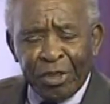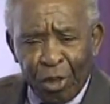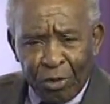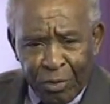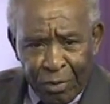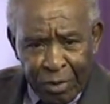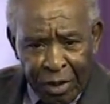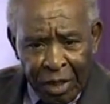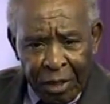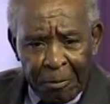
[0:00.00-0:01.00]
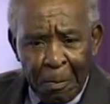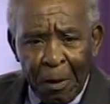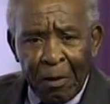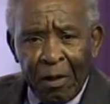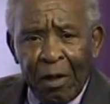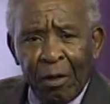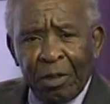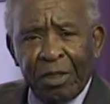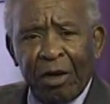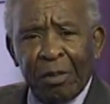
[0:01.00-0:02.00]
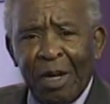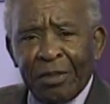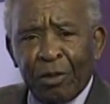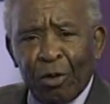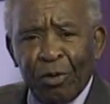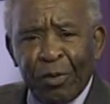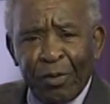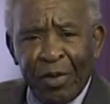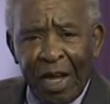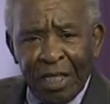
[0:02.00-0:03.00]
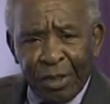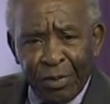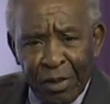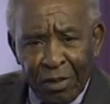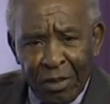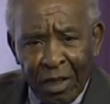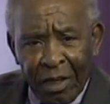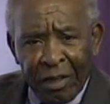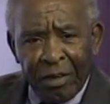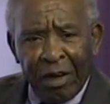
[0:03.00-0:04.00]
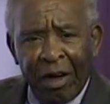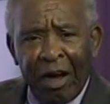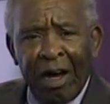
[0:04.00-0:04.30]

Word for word: uh, show today. We're talking about the growth of Nashville and uh,